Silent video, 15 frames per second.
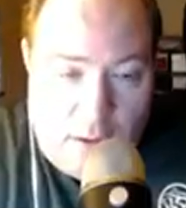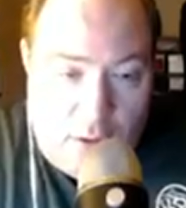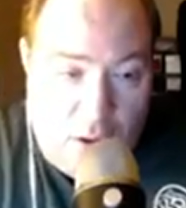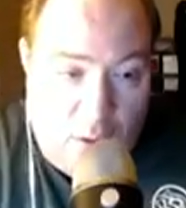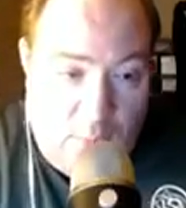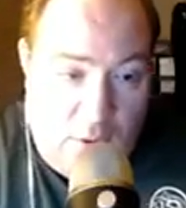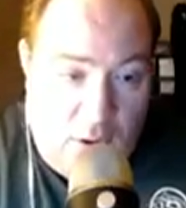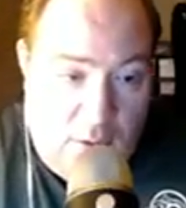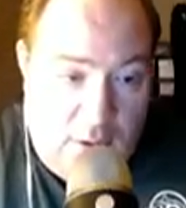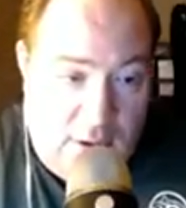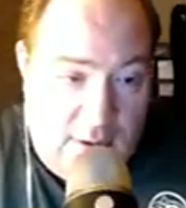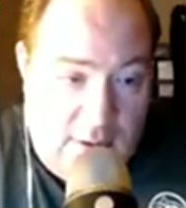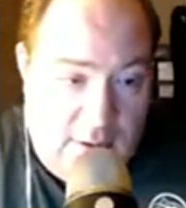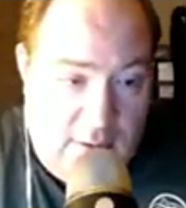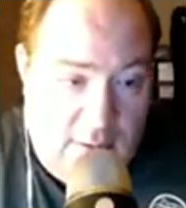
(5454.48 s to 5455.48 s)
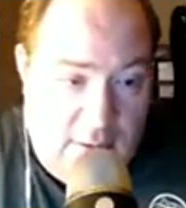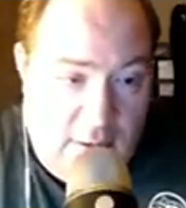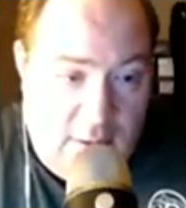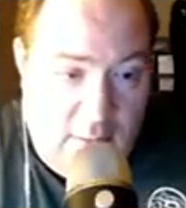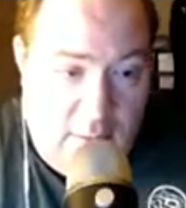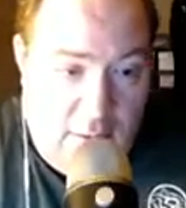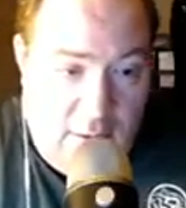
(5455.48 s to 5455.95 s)
Your opponent
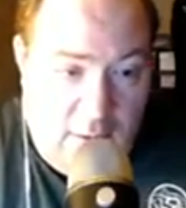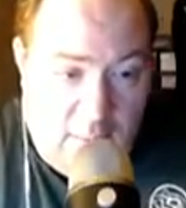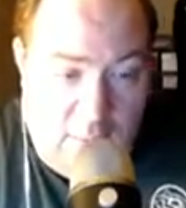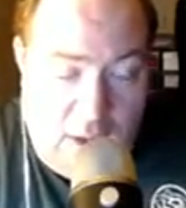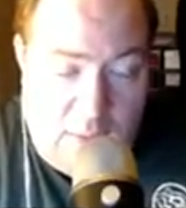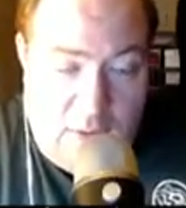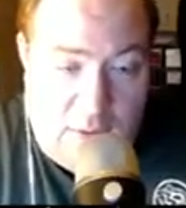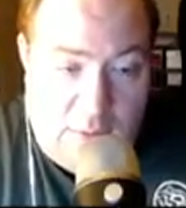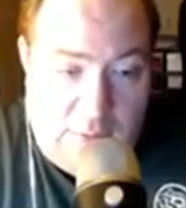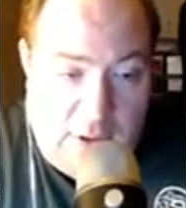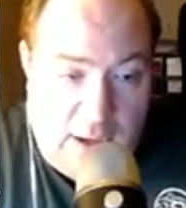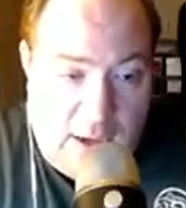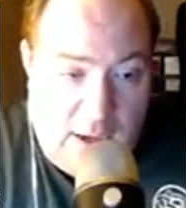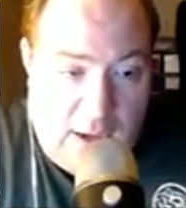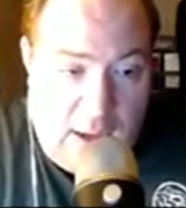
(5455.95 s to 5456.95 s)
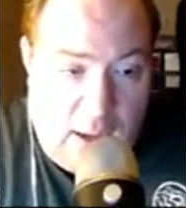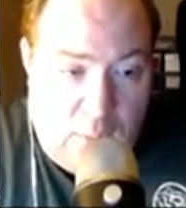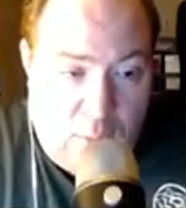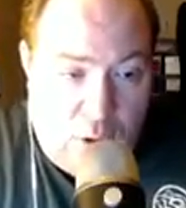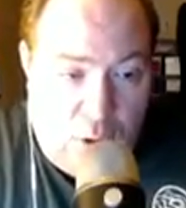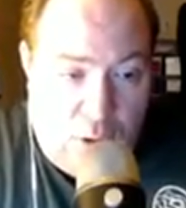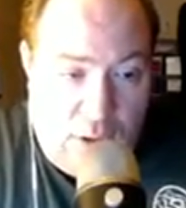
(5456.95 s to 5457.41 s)
may be playing a
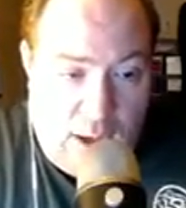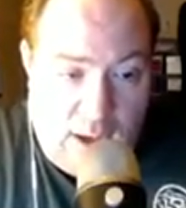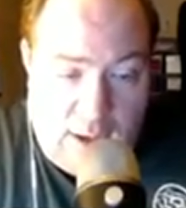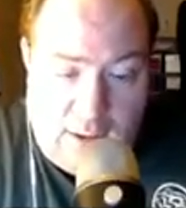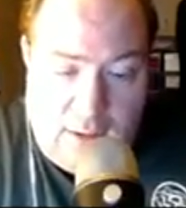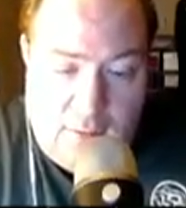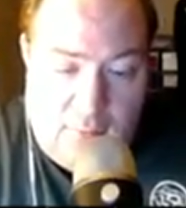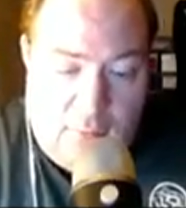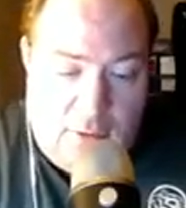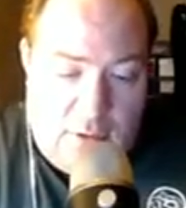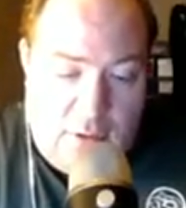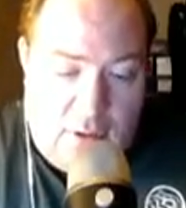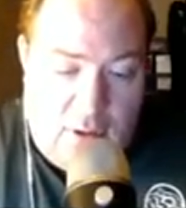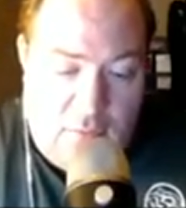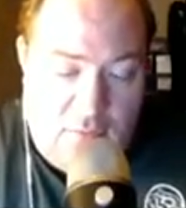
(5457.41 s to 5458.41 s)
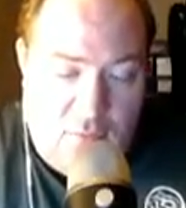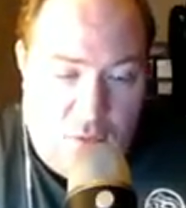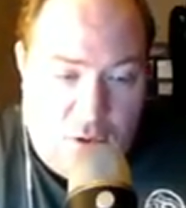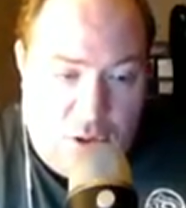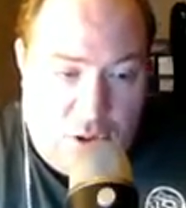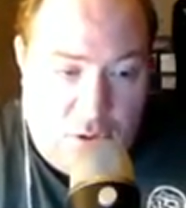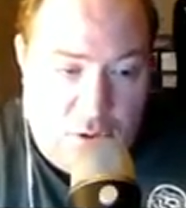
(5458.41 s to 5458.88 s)
blue deck, which the
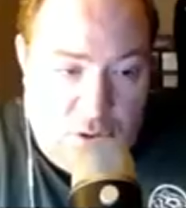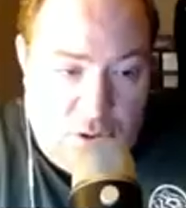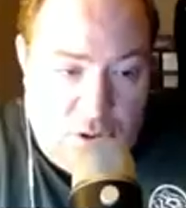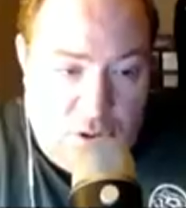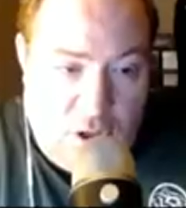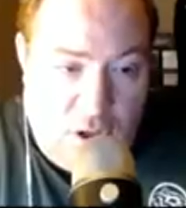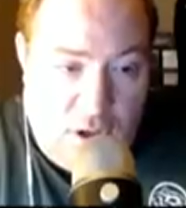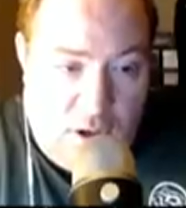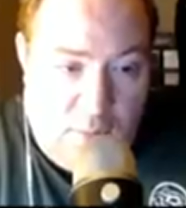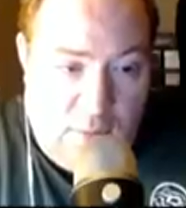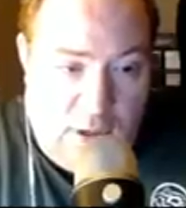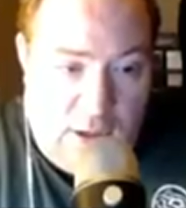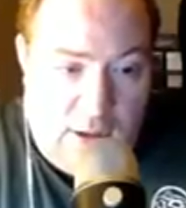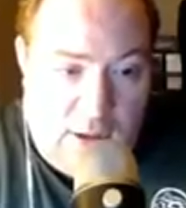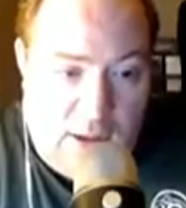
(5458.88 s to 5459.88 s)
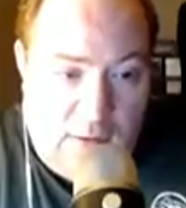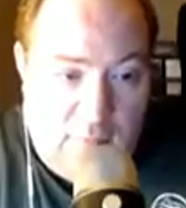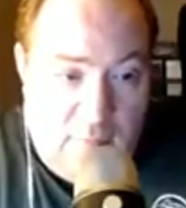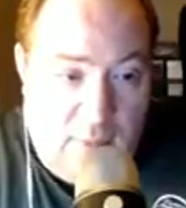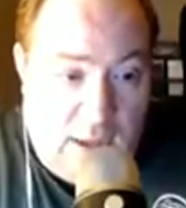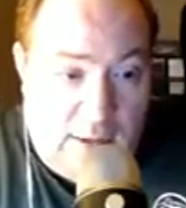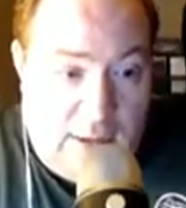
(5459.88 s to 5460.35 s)
force users are going to be a lot of
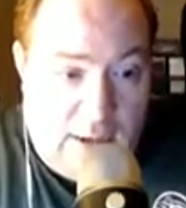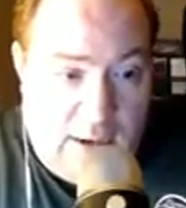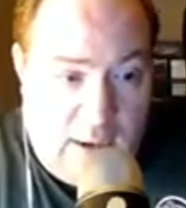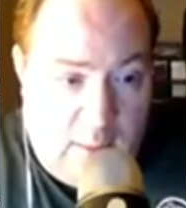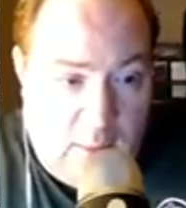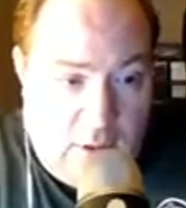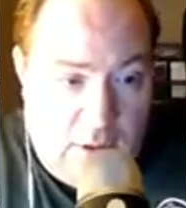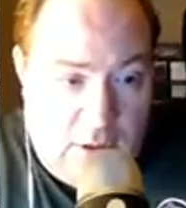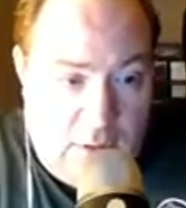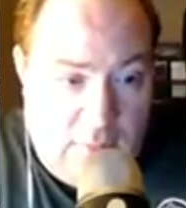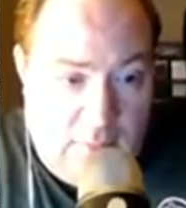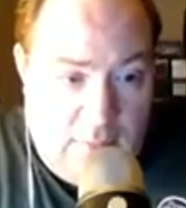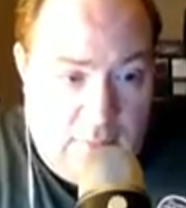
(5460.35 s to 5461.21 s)
melee damage.